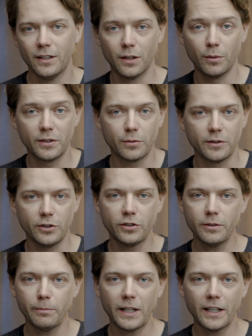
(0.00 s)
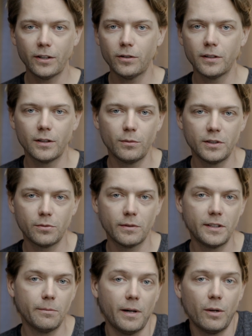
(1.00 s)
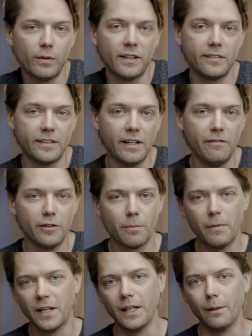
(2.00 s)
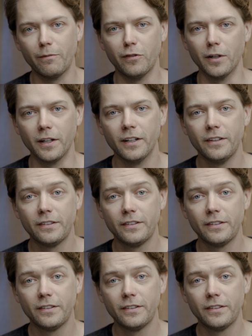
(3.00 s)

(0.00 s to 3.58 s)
or which one you should buy, or which one you might wanna save your money up for.